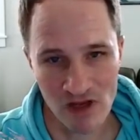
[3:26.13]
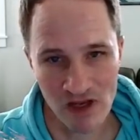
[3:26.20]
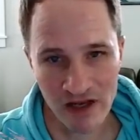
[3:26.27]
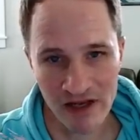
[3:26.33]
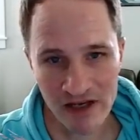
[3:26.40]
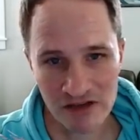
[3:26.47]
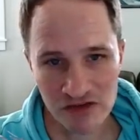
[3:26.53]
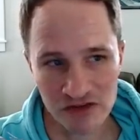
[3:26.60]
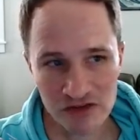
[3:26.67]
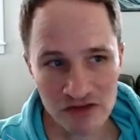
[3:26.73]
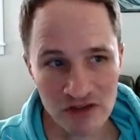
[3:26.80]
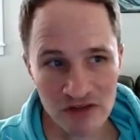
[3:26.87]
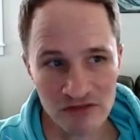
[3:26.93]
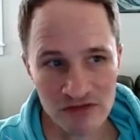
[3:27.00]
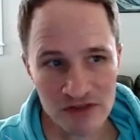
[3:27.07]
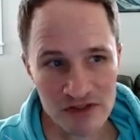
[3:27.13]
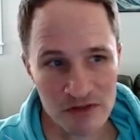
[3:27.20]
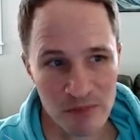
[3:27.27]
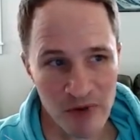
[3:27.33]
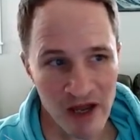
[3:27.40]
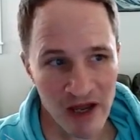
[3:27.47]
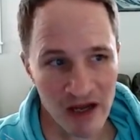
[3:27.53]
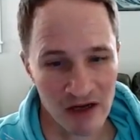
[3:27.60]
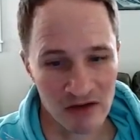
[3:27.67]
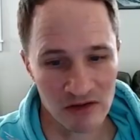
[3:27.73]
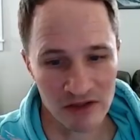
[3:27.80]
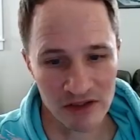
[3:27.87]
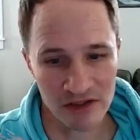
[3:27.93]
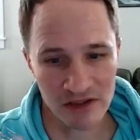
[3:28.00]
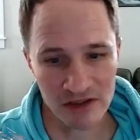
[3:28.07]
I actually love this pack,
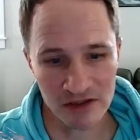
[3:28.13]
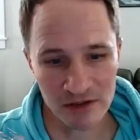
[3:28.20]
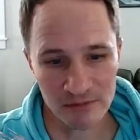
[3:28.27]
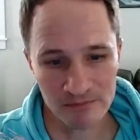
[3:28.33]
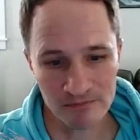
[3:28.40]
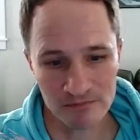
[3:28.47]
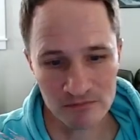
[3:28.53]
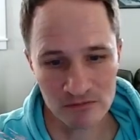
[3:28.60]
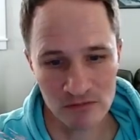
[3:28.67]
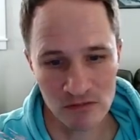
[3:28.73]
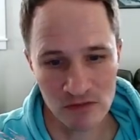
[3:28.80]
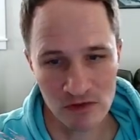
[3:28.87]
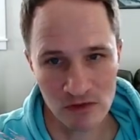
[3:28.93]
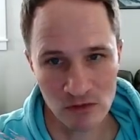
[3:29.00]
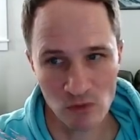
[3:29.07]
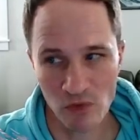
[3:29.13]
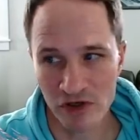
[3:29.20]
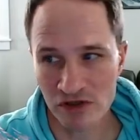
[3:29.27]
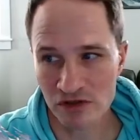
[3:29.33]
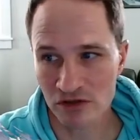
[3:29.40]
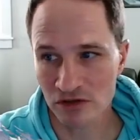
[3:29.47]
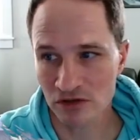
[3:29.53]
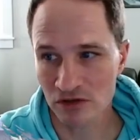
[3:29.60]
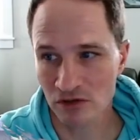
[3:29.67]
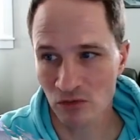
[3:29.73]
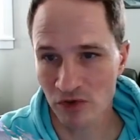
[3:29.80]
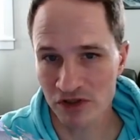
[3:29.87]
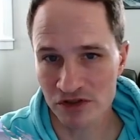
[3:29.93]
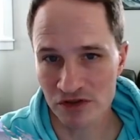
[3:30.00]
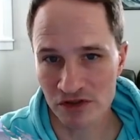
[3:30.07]
like Winter
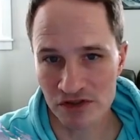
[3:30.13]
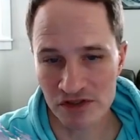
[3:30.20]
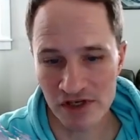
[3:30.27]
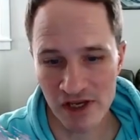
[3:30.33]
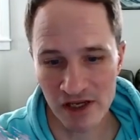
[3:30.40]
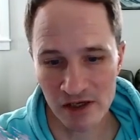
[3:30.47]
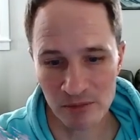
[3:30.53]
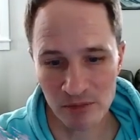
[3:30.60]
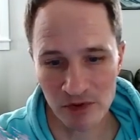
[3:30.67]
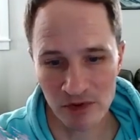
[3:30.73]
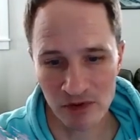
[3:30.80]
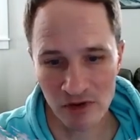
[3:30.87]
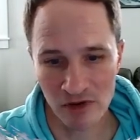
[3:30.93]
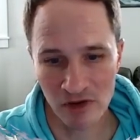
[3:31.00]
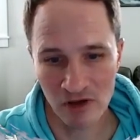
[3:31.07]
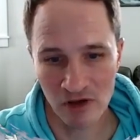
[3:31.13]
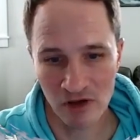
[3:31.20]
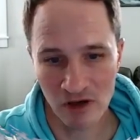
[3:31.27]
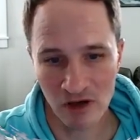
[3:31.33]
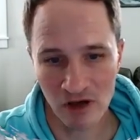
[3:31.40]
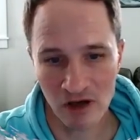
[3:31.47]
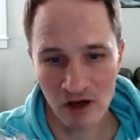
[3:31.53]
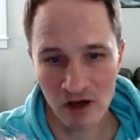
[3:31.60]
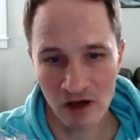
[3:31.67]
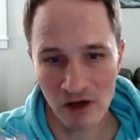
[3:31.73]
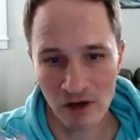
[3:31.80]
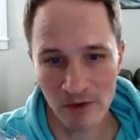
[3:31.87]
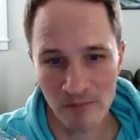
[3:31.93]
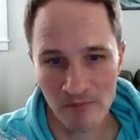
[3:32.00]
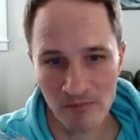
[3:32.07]
Escape.
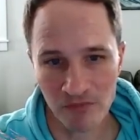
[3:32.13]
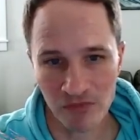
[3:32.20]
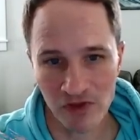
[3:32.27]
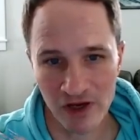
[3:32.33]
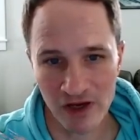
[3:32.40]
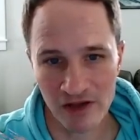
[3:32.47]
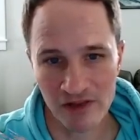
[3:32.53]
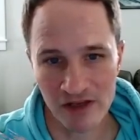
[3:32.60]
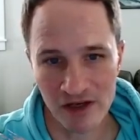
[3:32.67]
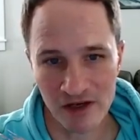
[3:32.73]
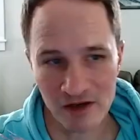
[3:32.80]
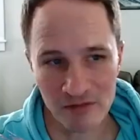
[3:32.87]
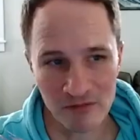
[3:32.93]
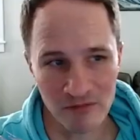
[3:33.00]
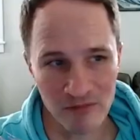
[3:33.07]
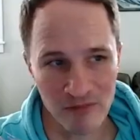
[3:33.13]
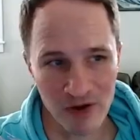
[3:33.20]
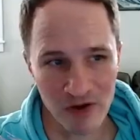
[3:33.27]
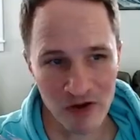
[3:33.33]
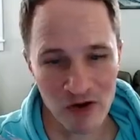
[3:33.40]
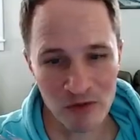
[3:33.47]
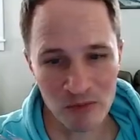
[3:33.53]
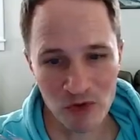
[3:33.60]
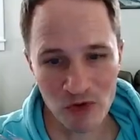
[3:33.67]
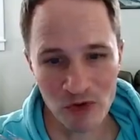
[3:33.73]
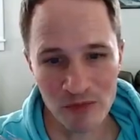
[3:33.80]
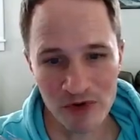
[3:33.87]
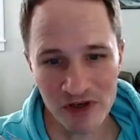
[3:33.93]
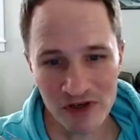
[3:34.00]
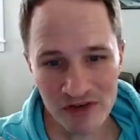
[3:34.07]
Like I think Mount
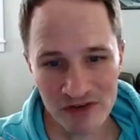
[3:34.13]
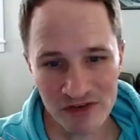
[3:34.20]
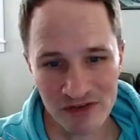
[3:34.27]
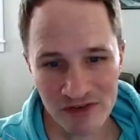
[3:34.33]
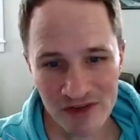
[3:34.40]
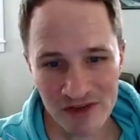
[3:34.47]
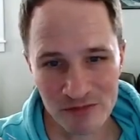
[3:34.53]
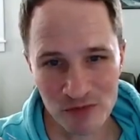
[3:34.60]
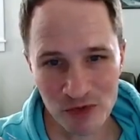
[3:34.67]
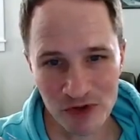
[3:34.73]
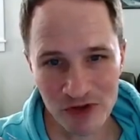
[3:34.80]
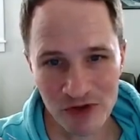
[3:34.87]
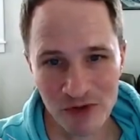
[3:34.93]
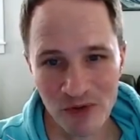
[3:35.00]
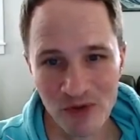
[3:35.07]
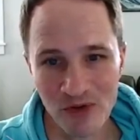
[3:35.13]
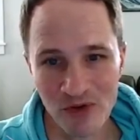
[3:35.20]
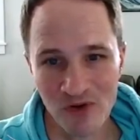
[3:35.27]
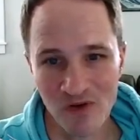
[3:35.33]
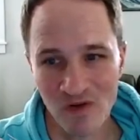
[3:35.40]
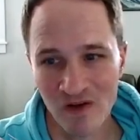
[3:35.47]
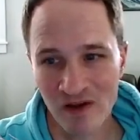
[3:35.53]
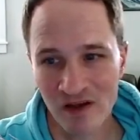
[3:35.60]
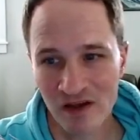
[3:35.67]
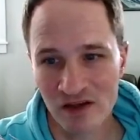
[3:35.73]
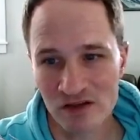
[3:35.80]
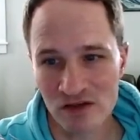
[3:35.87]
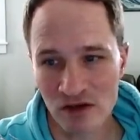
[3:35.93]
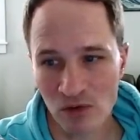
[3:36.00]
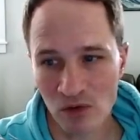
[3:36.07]
Komorebi is pretty cool.
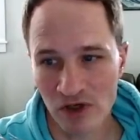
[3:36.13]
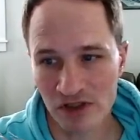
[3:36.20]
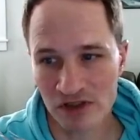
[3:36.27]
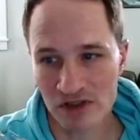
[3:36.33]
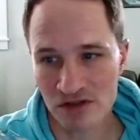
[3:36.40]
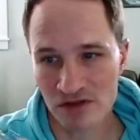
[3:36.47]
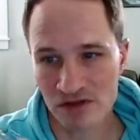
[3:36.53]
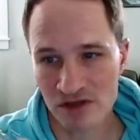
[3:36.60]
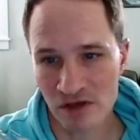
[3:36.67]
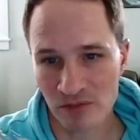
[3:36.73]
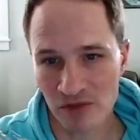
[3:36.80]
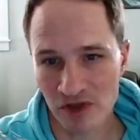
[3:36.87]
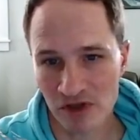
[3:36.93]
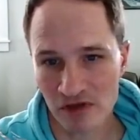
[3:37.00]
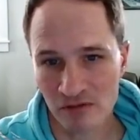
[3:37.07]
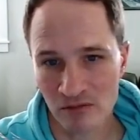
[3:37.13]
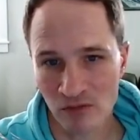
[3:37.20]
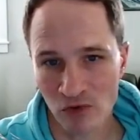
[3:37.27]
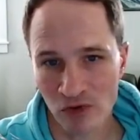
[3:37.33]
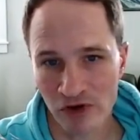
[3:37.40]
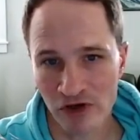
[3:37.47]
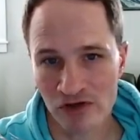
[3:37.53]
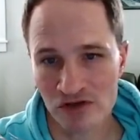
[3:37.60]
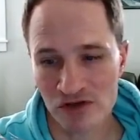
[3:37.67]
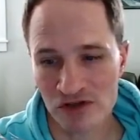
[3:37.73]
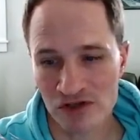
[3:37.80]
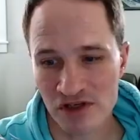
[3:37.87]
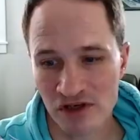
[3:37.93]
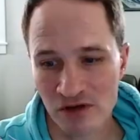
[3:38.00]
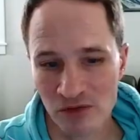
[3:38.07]
So I wanted to do something more
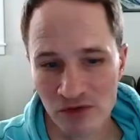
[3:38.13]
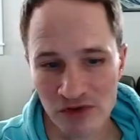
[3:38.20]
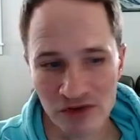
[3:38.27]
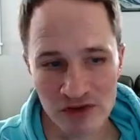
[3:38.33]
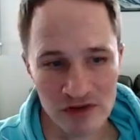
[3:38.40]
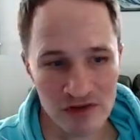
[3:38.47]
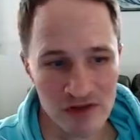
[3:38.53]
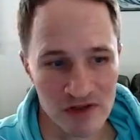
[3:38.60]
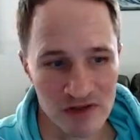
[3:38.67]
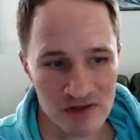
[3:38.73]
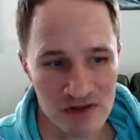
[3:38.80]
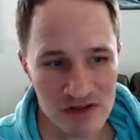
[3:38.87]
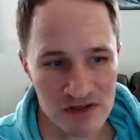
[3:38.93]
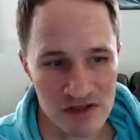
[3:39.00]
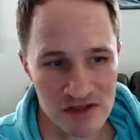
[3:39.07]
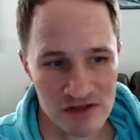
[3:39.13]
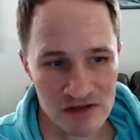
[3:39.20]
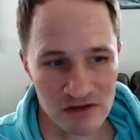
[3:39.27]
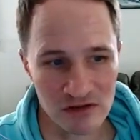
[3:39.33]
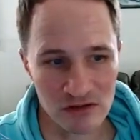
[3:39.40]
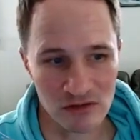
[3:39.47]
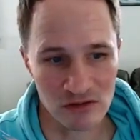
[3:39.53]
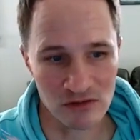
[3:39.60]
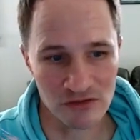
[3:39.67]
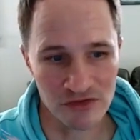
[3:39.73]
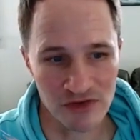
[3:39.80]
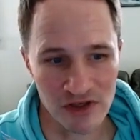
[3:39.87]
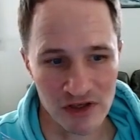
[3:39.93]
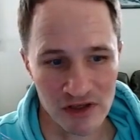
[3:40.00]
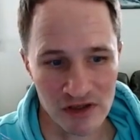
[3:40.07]
interesting with than just these little
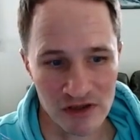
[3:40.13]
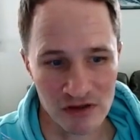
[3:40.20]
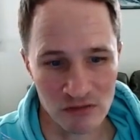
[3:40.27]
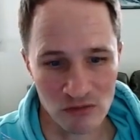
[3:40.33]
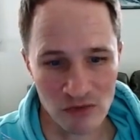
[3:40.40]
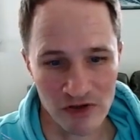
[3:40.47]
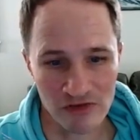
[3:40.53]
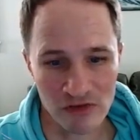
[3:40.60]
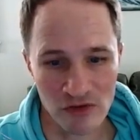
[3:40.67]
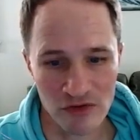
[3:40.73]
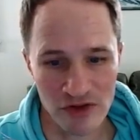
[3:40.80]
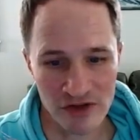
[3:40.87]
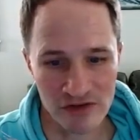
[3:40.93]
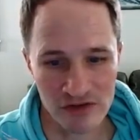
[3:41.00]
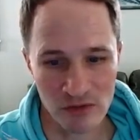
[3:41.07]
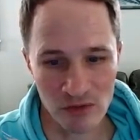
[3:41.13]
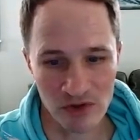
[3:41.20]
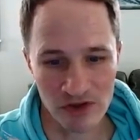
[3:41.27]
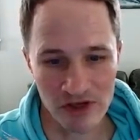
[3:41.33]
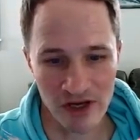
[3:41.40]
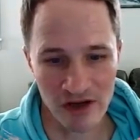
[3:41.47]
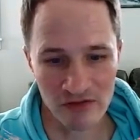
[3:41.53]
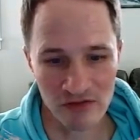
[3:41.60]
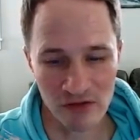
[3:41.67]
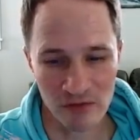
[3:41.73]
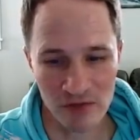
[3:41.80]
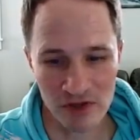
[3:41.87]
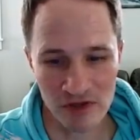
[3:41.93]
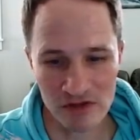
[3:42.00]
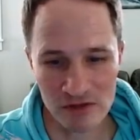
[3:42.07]
dinky rental things. I wanted to have
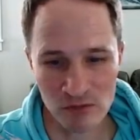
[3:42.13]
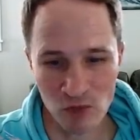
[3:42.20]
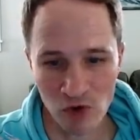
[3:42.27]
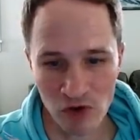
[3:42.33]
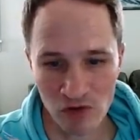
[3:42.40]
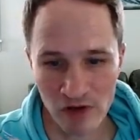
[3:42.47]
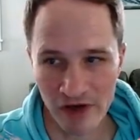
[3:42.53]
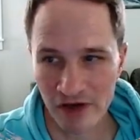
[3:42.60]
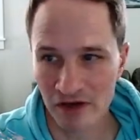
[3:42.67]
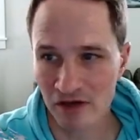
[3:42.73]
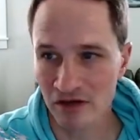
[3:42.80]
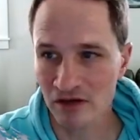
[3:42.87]
something that's more like